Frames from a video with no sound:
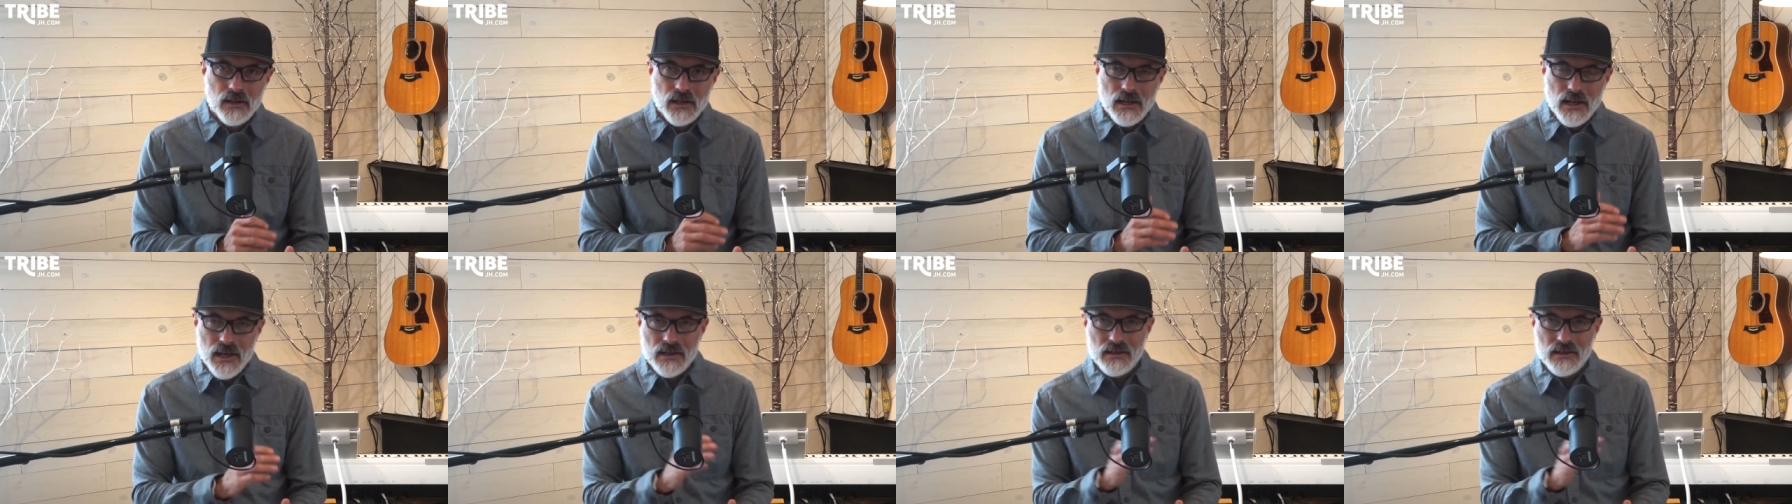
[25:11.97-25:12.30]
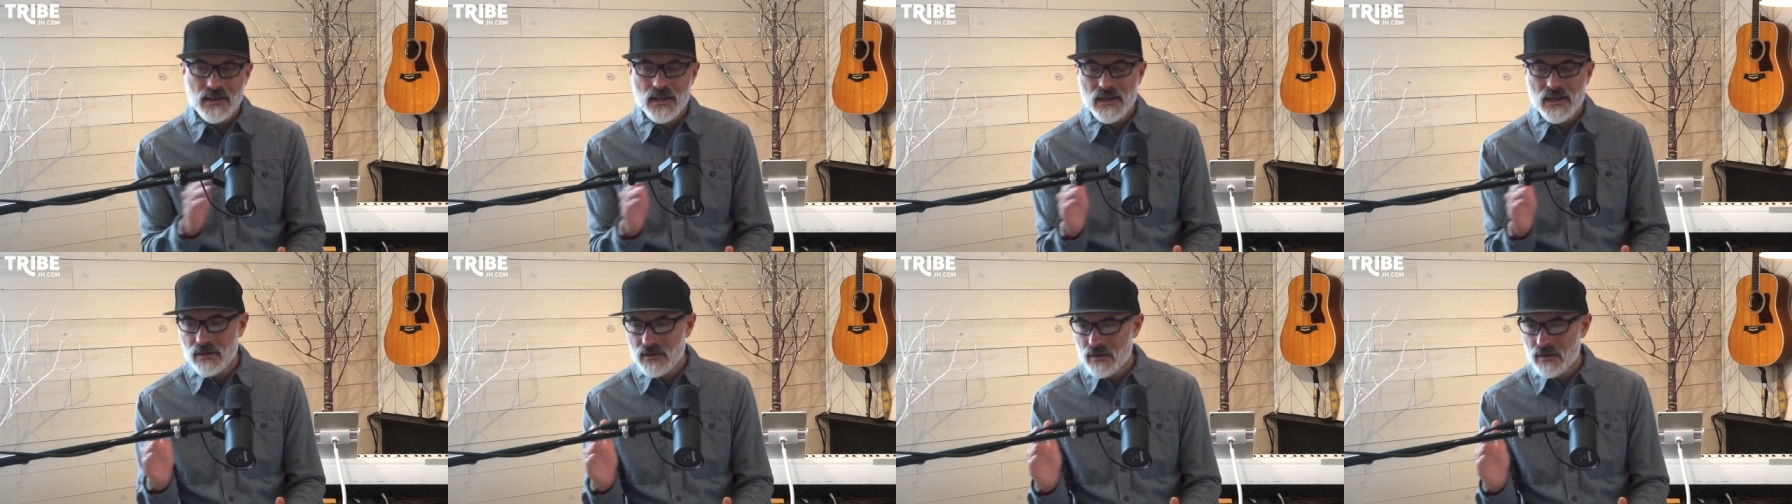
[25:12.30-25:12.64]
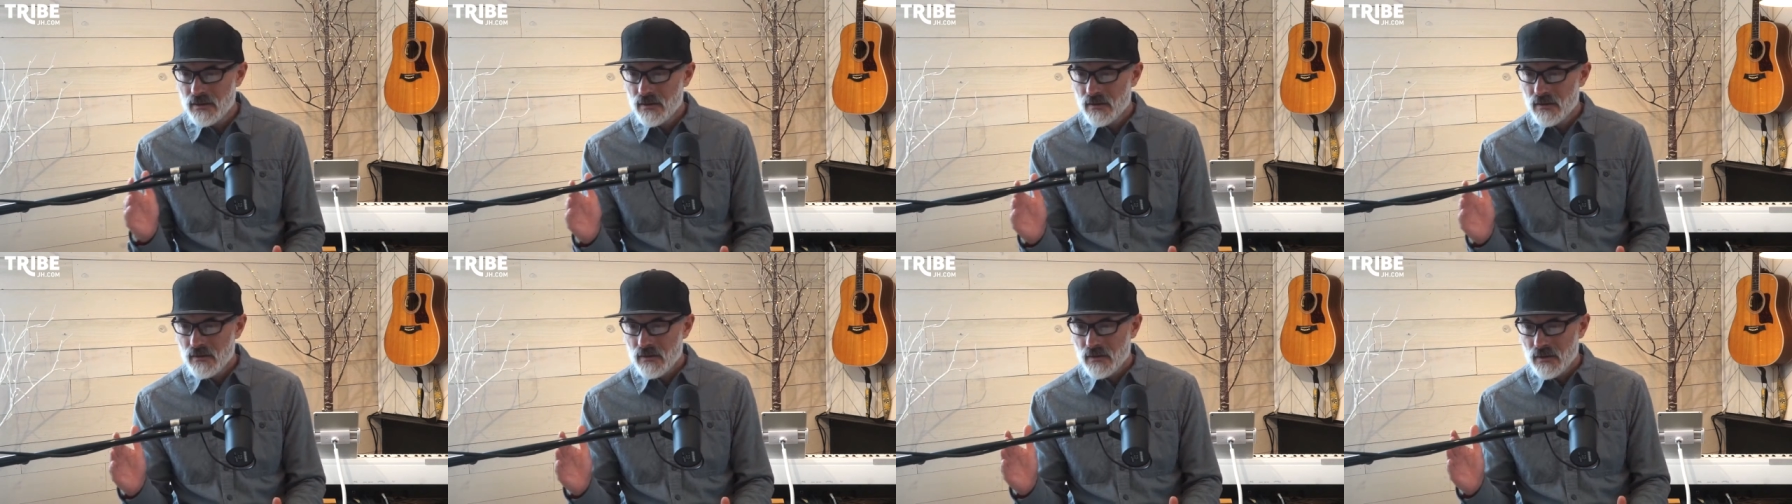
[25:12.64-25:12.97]
And
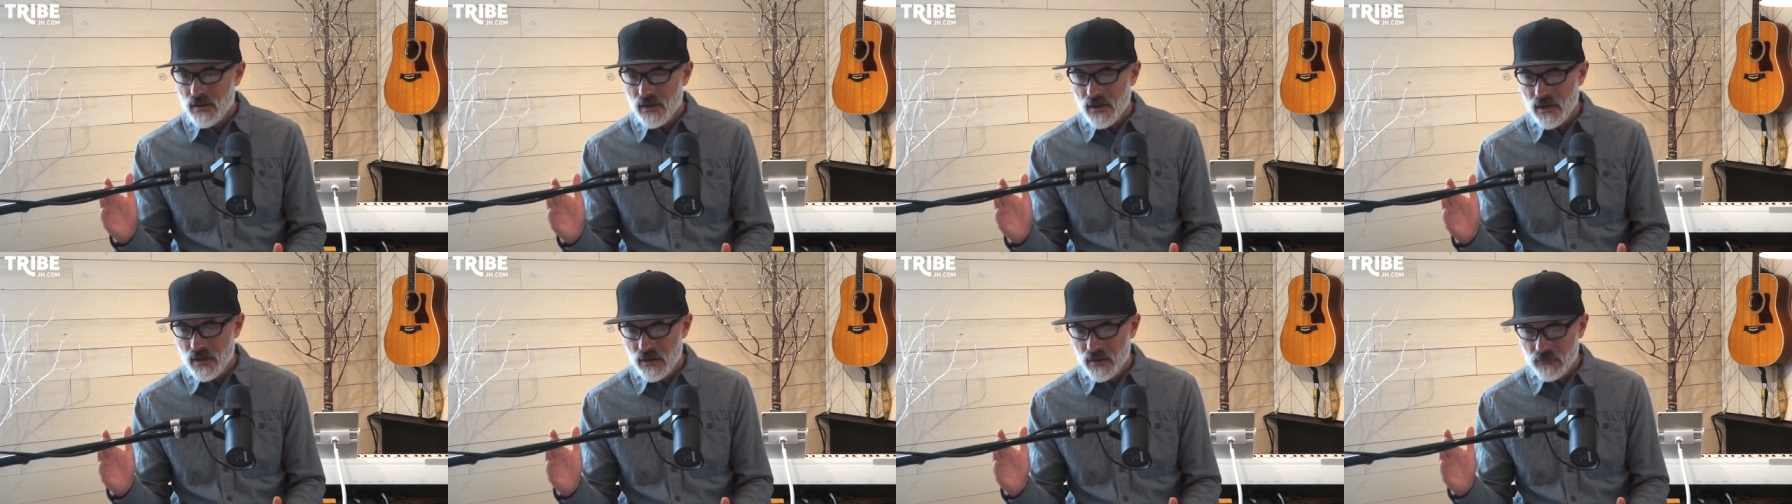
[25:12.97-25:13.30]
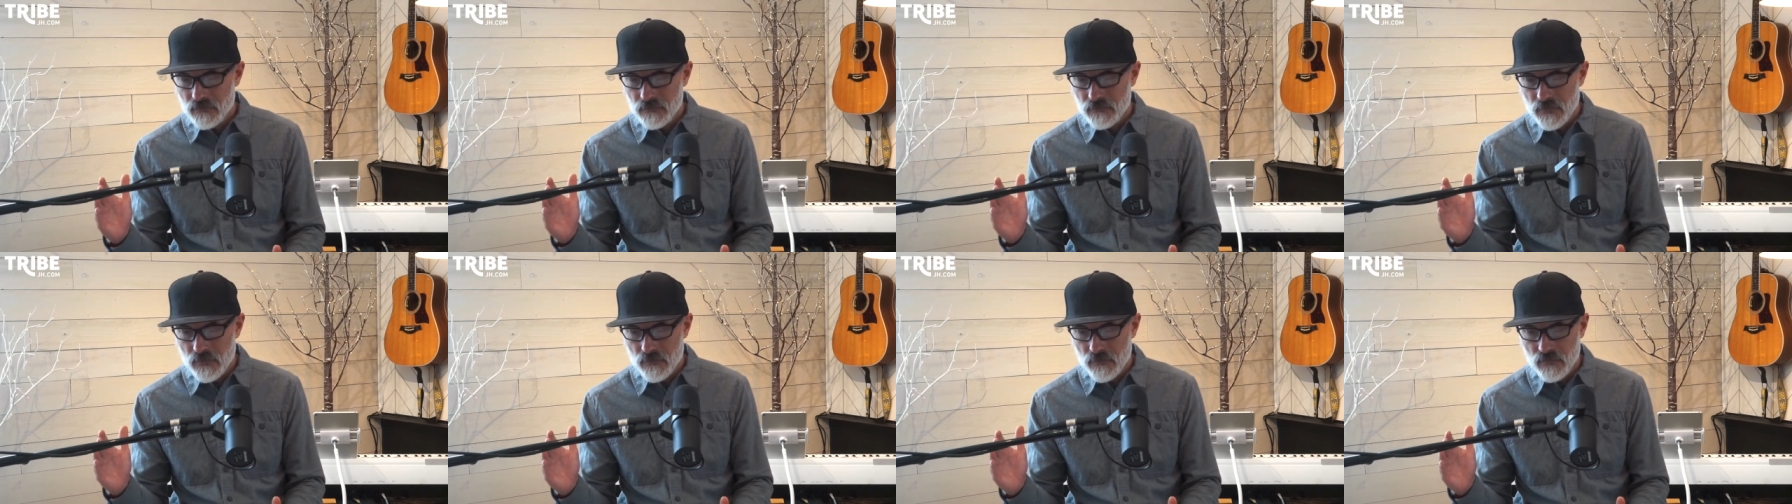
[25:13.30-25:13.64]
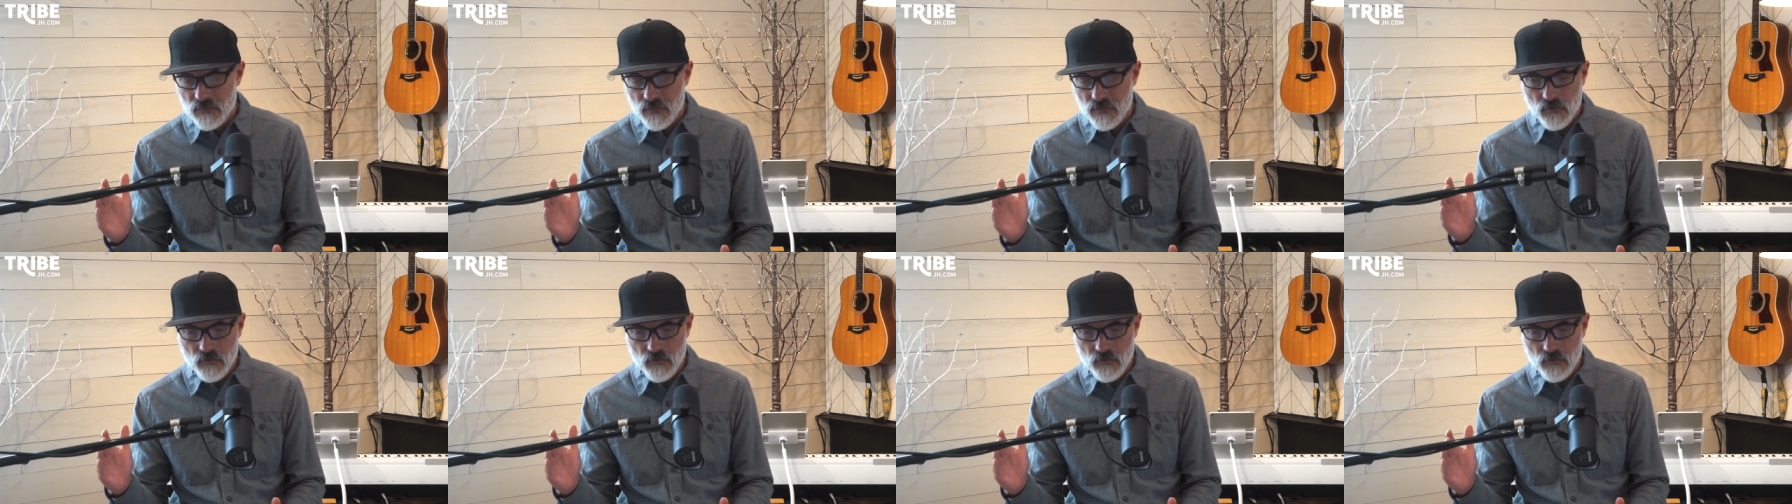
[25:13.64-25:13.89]
then uh, from